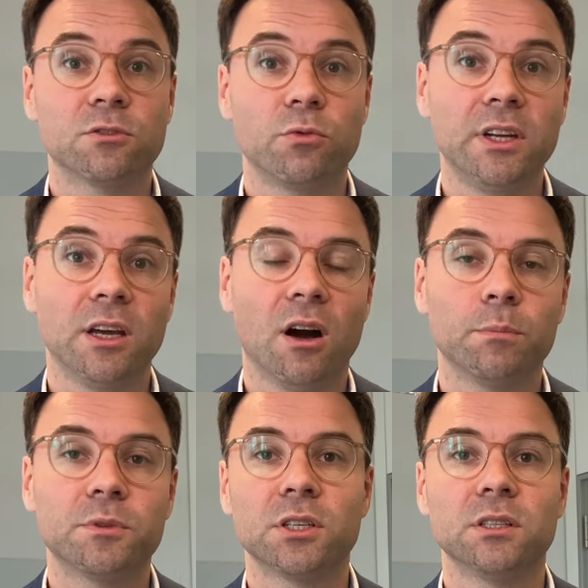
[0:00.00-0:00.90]
screening
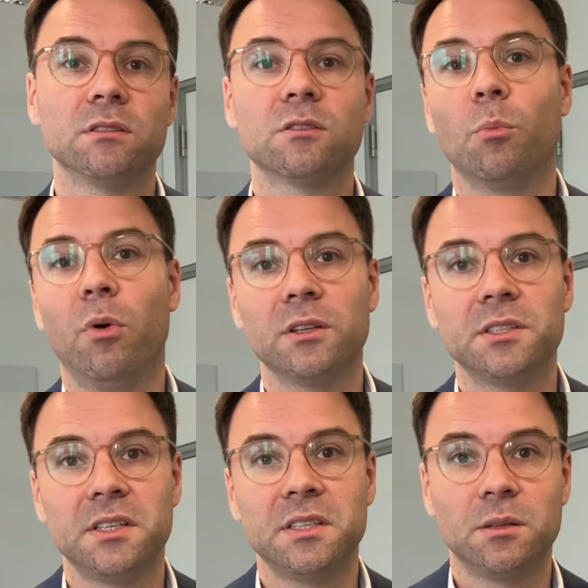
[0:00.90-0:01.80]
options or
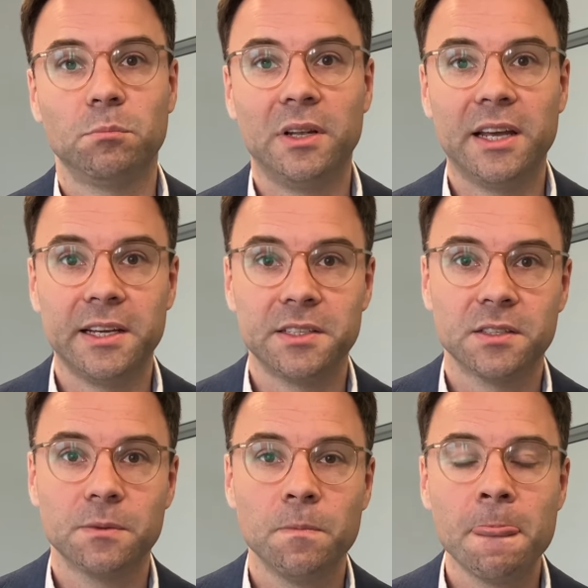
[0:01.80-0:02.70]
policies in place.